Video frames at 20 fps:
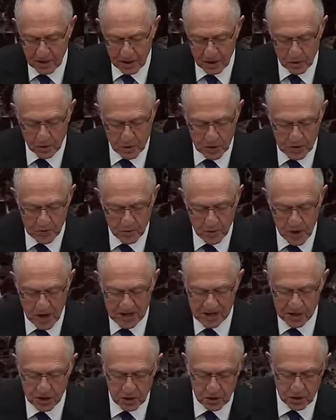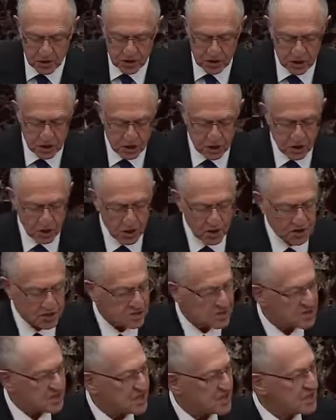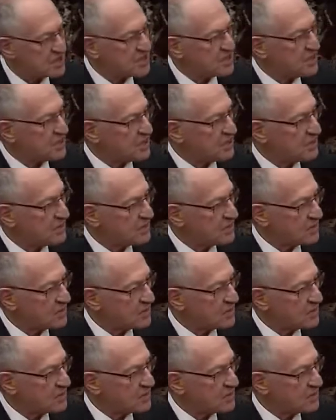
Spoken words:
in which prosecutors could charge a citizen